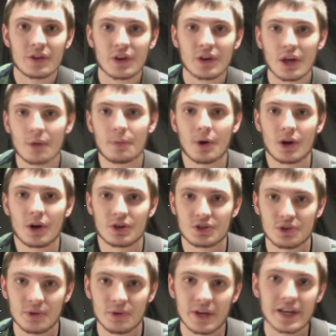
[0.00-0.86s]
The other
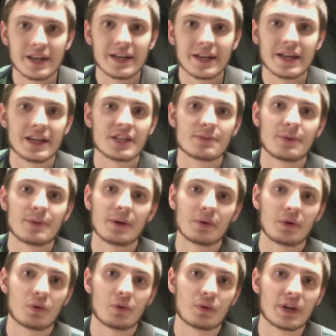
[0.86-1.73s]
part to it is
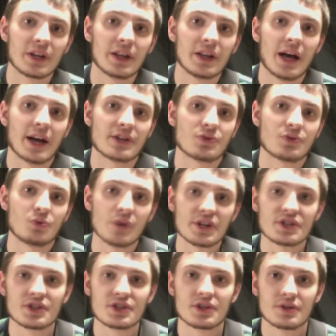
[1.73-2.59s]
being able to realize
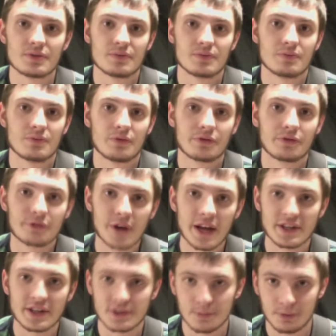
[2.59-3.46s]
which
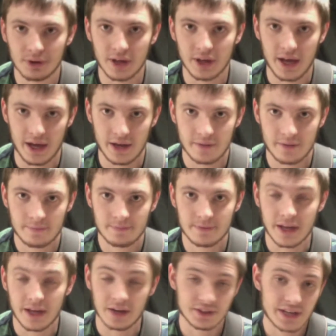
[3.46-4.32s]
fret to play.
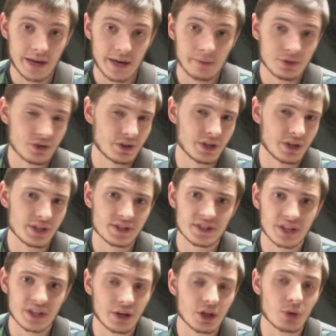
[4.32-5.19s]
Now, tablature
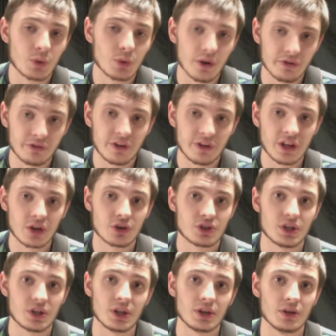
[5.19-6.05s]
doesn't tell you what
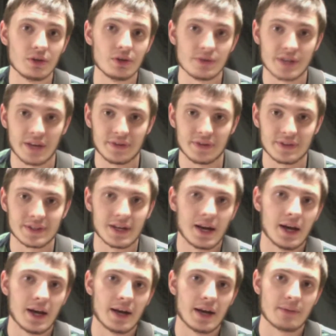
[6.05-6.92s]
finger to use at the
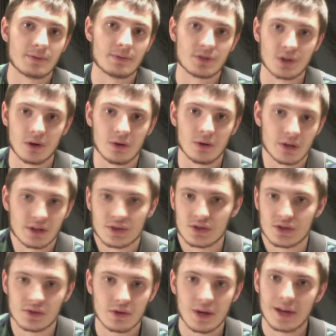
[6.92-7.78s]
time, so
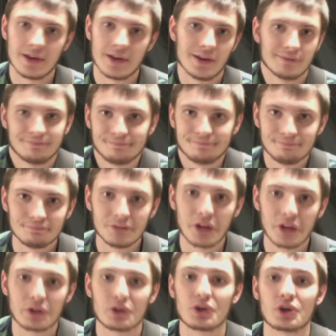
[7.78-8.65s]
it's
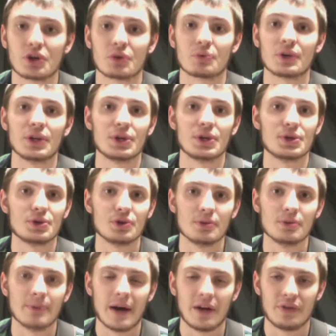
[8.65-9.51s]
nothing you can really
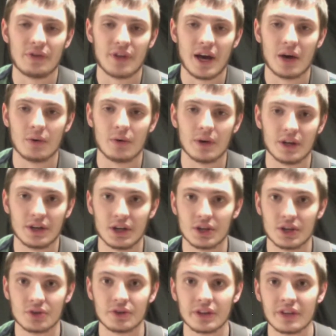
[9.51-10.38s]
do about that
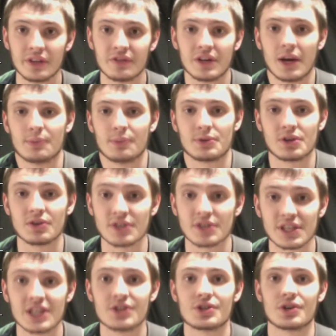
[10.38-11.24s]
one. You leave it up to
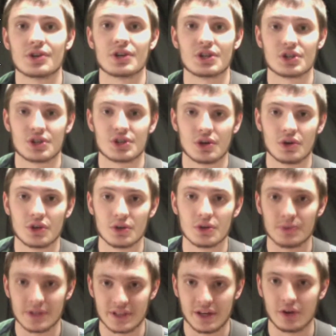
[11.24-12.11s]
your teacher to show
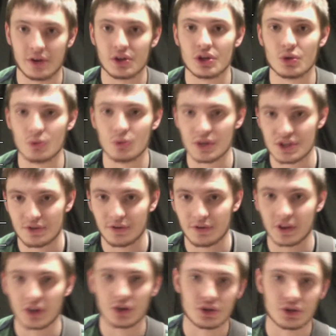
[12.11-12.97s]
you and tell you
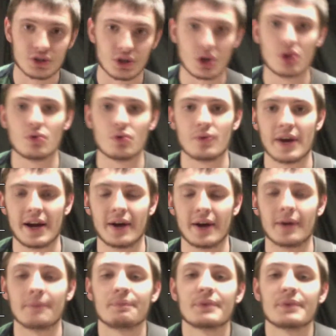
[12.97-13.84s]
which finger to go
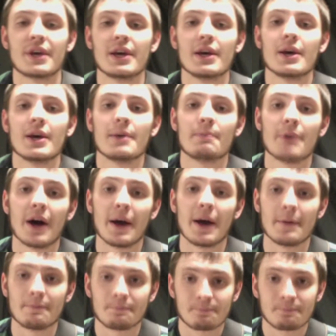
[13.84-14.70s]
where.
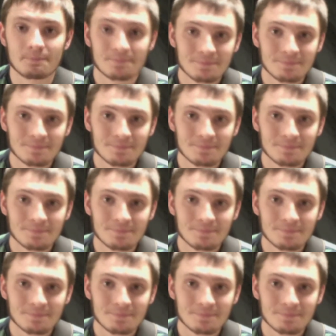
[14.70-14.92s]
But